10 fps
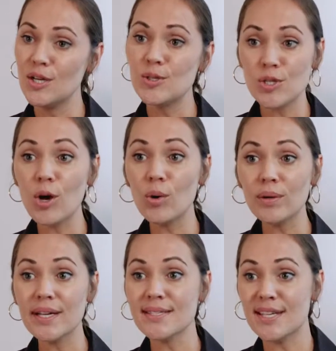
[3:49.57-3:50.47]

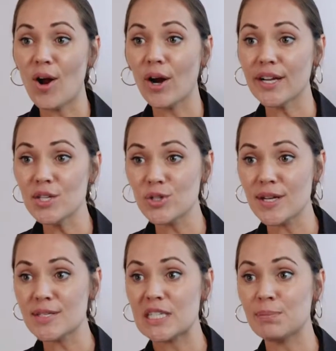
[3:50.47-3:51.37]
So it's in our
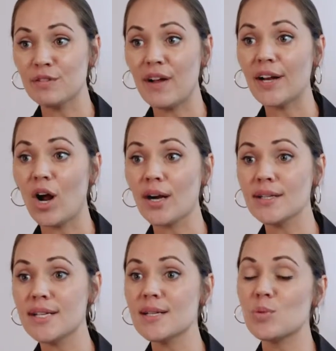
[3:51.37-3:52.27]
interest to provide
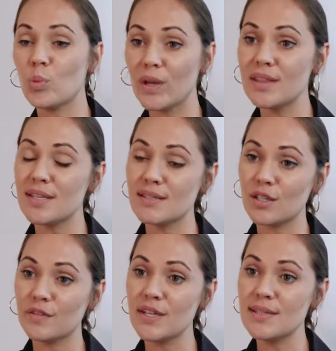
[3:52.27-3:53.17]
architects with this
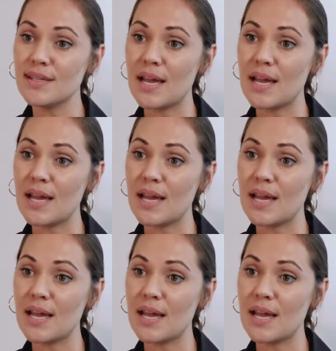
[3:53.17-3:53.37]
service